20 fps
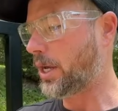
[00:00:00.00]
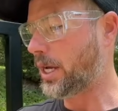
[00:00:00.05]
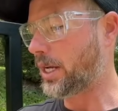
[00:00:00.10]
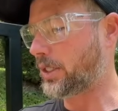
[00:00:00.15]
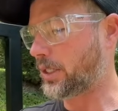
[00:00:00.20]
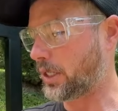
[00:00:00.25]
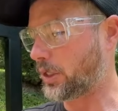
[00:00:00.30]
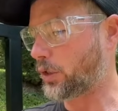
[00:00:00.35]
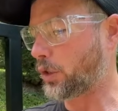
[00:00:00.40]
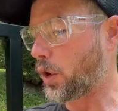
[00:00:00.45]
It
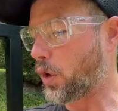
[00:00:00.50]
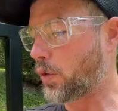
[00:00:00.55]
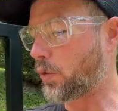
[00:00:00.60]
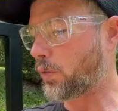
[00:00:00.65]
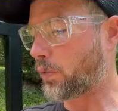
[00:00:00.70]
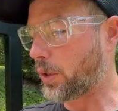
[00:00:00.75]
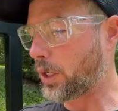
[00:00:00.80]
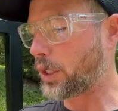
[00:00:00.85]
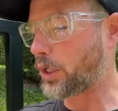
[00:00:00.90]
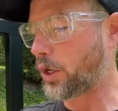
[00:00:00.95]
says no
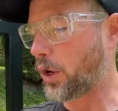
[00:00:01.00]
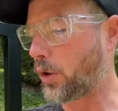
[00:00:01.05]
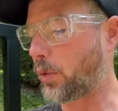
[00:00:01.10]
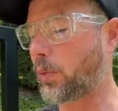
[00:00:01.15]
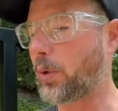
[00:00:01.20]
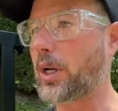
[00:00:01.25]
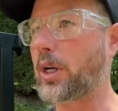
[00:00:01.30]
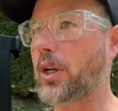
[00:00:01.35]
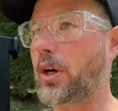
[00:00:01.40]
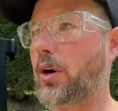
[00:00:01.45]
recoat
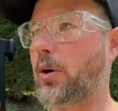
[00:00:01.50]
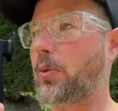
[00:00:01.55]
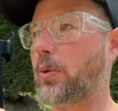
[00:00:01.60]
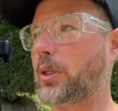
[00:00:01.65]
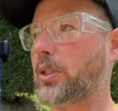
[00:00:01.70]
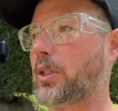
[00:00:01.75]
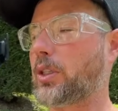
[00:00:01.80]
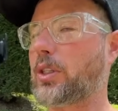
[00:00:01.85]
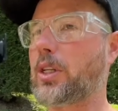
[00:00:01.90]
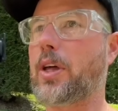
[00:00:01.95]
window,
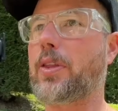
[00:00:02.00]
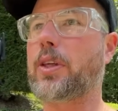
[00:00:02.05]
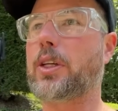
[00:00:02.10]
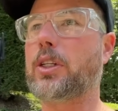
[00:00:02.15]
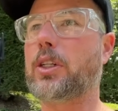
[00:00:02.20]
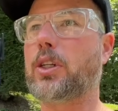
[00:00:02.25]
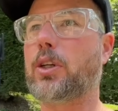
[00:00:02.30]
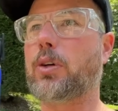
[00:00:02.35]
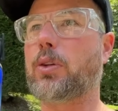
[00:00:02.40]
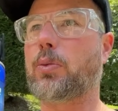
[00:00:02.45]
which is nothing
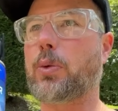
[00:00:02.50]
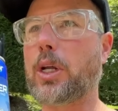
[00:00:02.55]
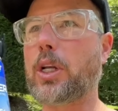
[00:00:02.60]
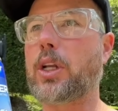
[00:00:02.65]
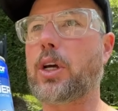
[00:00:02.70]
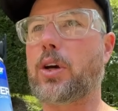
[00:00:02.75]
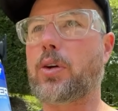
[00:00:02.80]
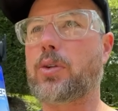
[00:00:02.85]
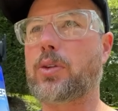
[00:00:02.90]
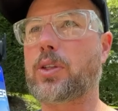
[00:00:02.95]
to do with
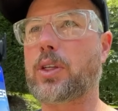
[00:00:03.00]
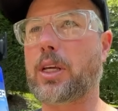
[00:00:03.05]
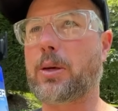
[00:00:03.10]
windows.